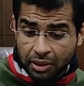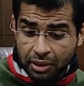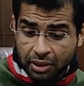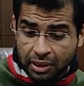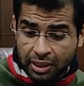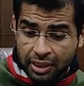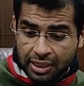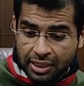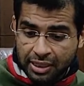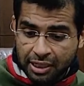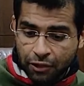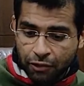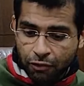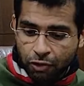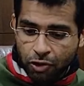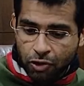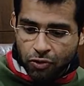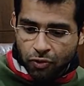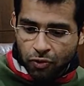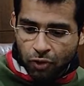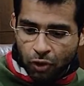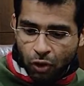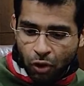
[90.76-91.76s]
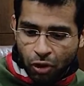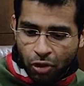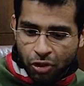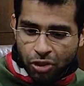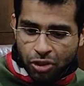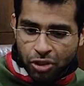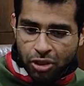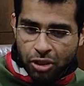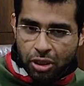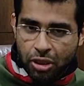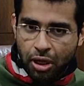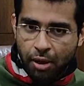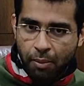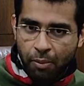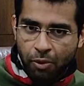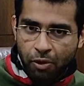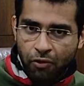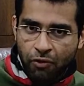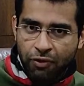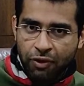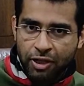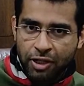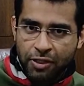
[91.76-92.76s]
these earphones were launched a couple
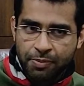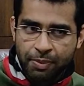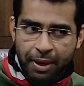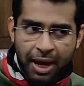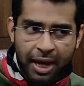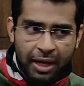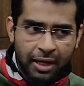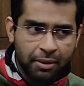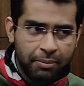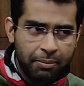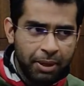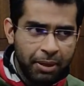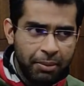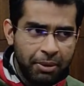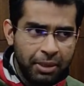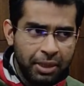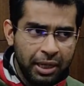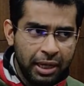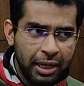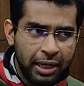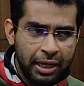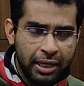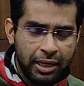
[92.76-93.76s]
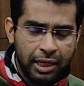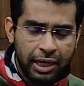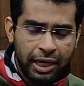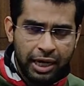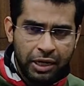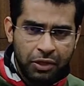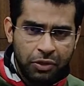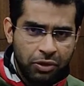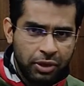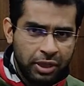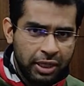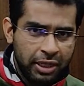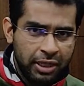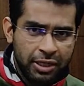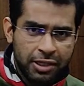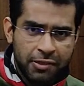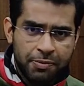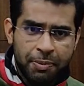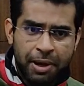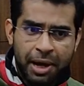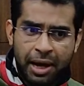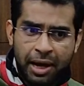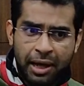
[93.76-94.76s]
of years back, maybe like 8 to 10 years
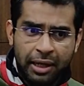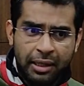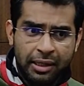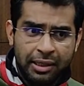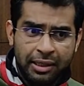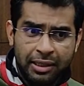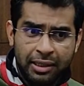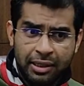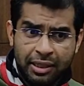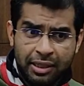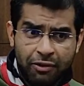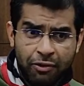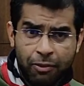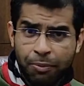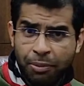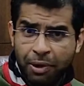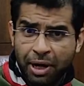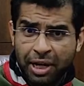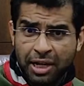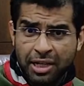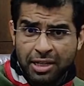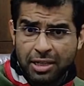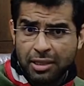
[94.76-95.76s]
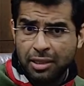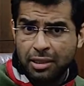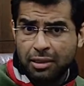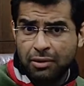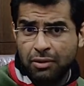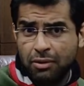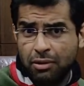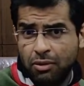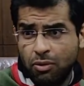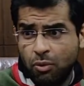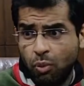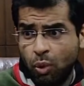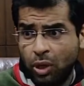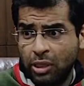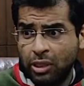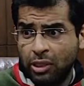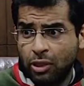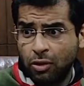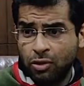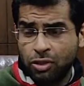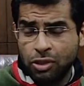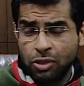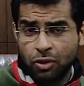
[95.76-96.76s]
back, and they were priced
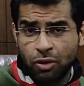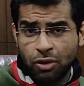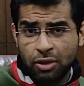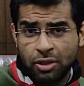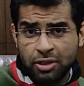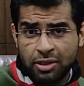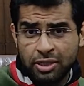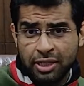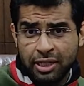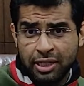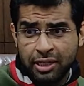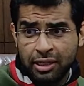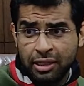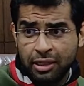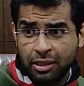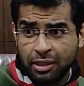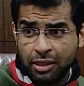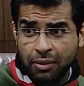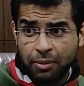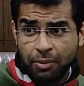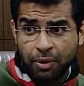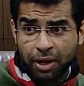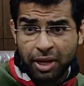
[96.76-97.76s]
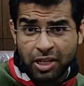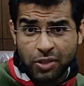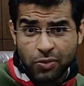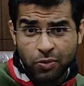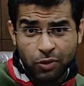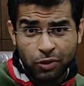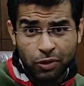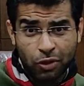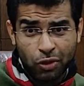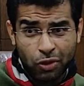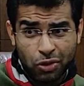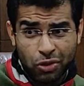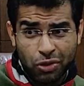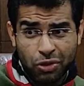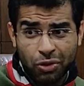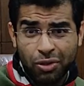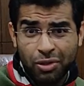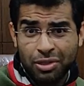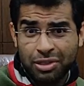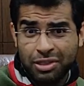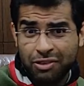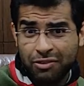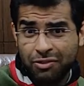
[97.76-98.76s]
$1,000 then, and they're priced
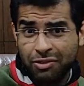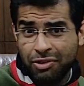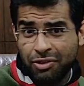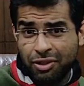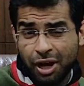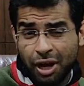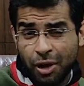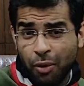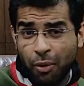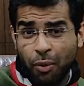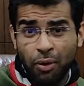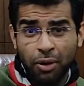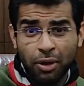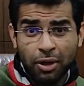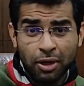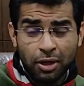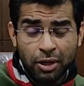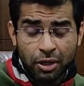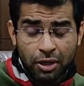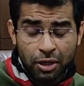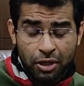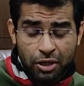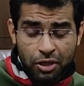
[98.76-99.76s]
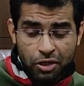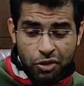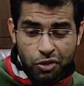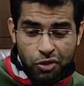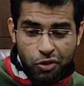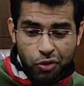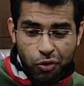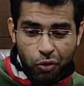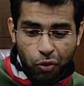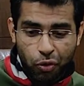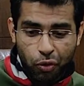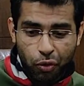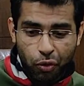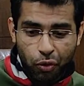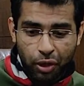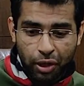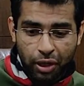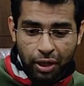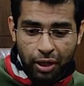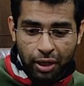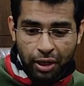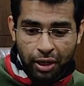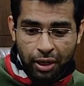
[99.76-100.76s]
$1,000 even now.
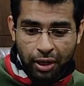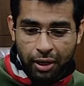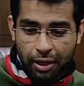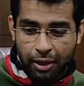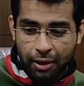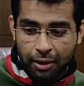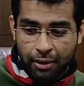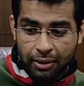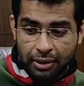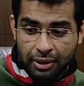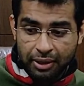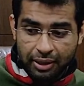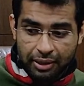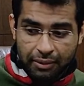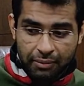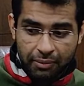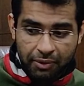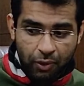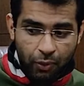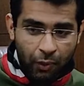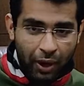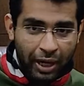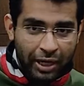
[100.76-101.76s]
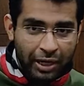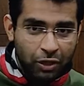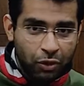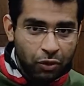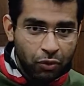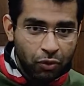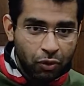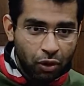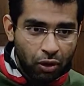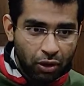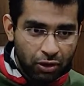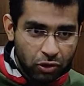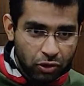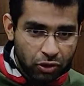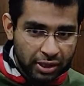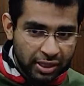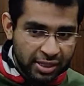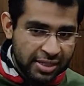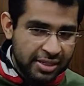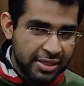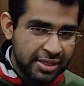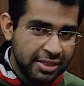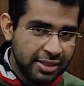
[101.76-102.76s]
So the value, so
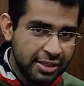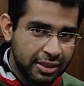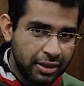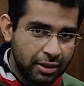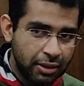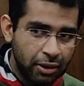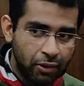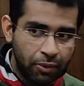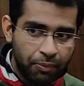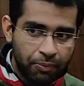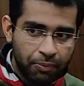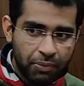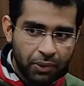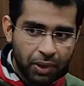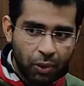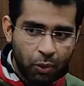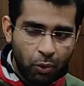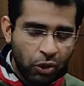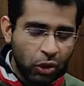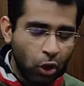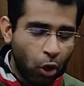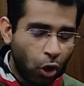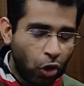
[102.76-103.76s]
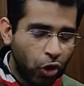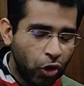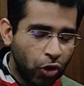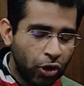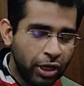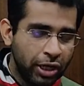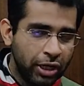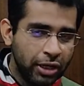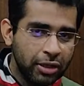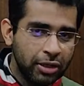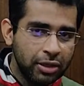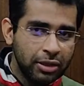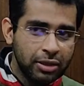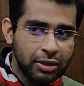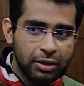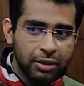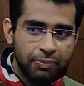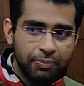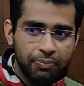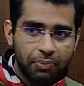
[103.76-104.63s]
this is with audio gear,